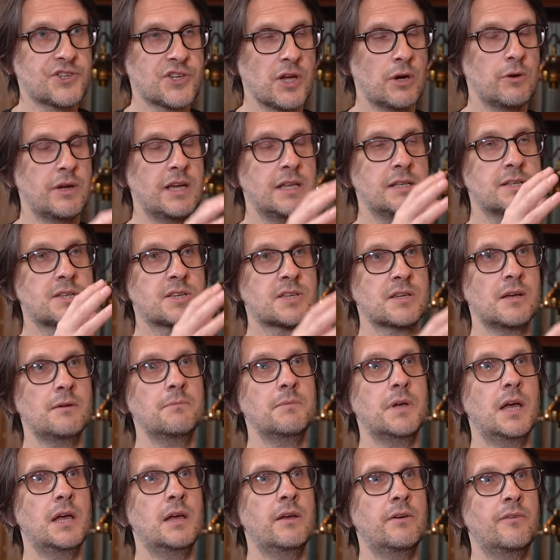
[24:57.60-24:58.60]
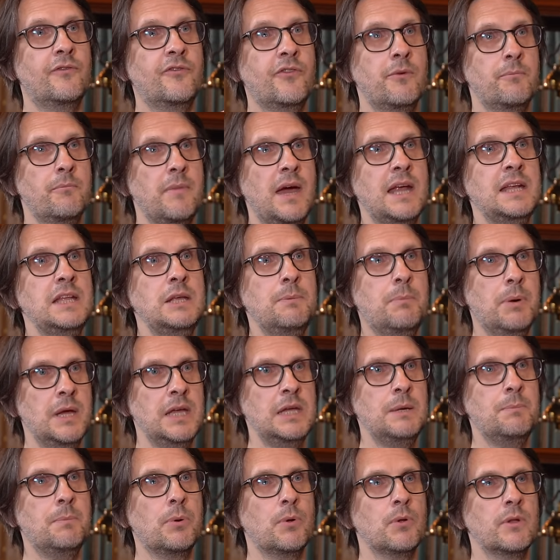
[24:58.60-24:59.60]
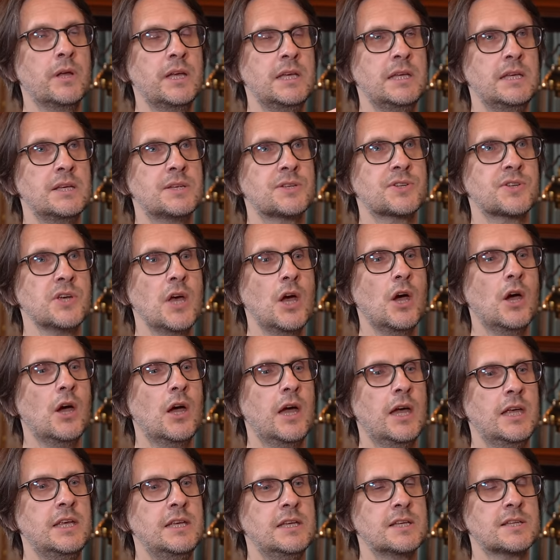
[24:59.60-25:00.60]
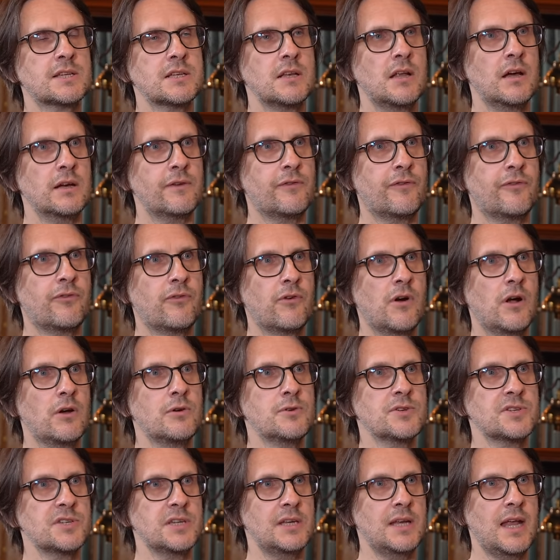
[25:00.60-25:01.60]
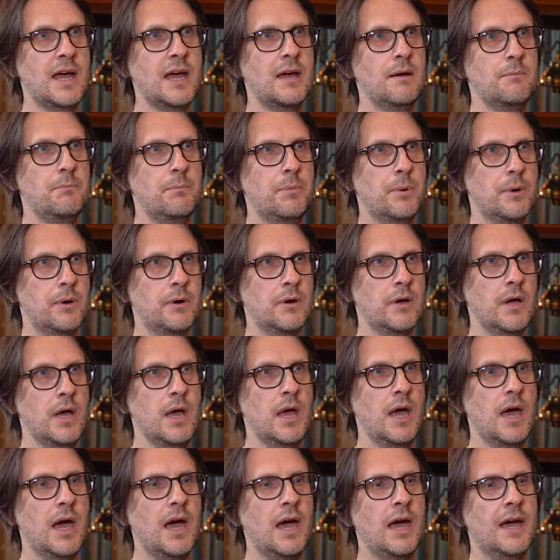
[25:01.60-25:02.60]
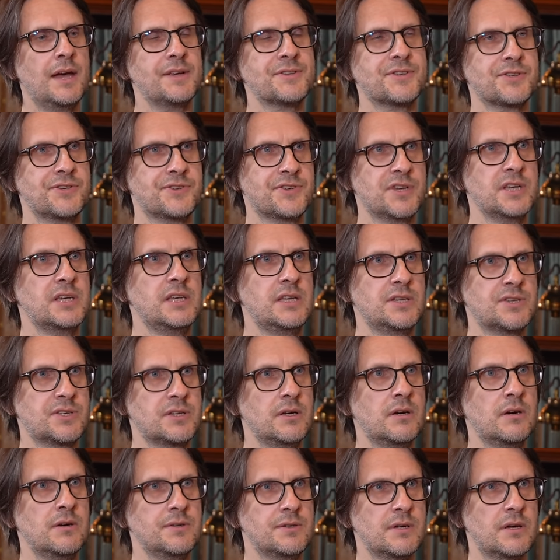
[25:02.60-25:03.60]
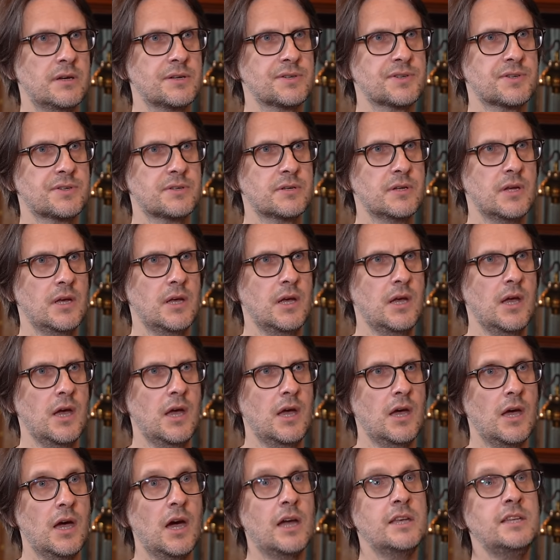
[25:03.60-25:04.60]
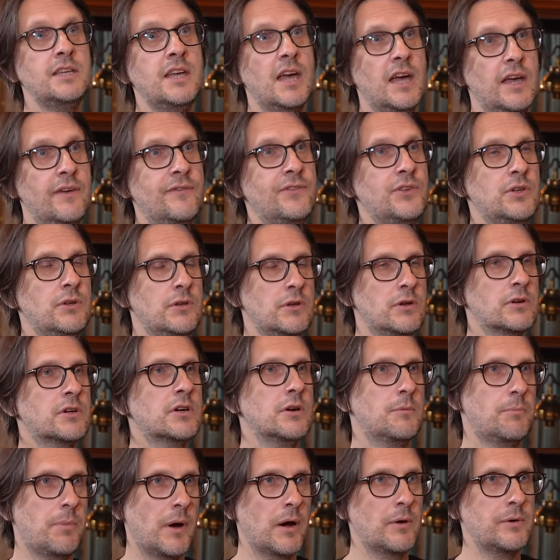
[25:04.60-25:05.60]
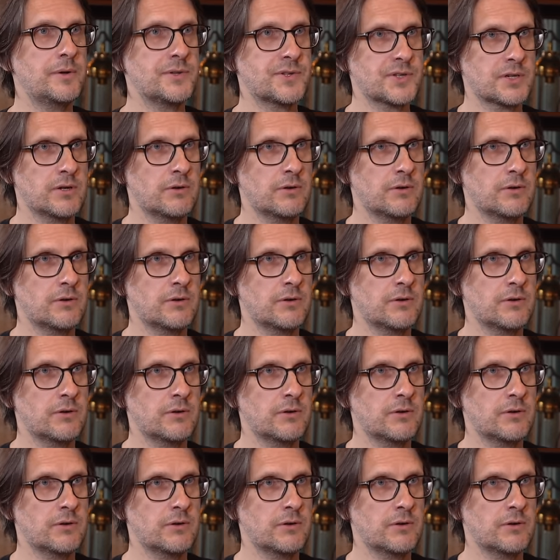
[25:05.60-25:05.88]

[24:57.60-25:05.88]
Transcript: For many people, he is like frozen in amber as Ziggy Stardust. Mm. And yet, if you look at Bowie's